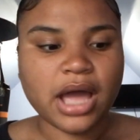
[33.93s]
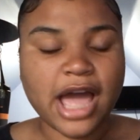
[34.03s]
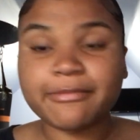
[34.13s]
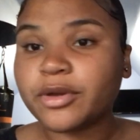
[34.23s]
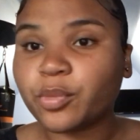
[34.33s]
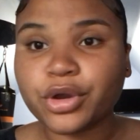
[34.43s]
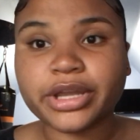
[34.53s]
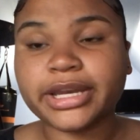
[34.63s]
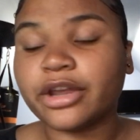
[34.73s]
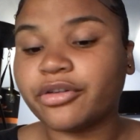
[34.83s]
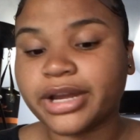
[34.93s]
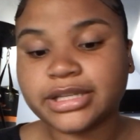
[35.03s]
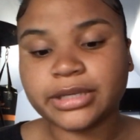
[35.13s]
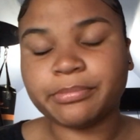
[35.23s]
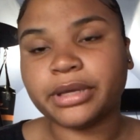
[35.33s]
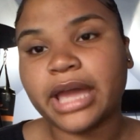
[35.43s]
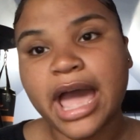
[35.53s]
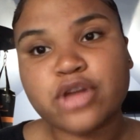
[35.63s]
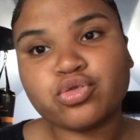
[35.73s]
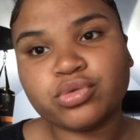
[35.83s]
I've been working and grinding, but
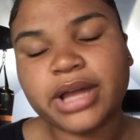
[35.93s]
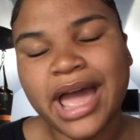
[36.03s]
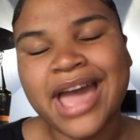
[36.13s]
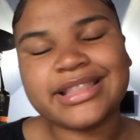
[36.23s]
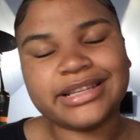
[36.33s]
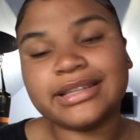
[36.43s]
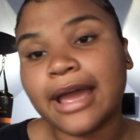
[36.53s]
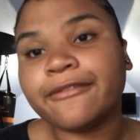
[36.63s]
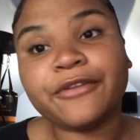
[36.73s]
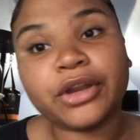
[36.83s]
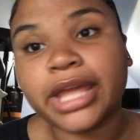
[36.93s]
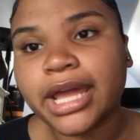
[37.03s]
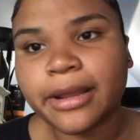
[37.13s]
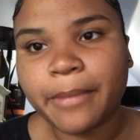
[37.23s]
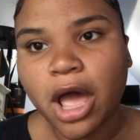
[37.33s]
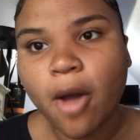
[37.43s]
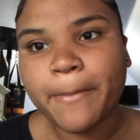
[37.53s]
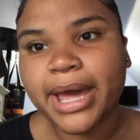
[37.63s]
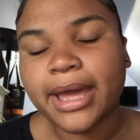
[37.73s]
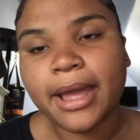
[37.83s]
I did not forget about
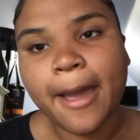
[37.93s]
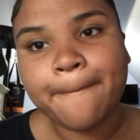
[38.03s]
my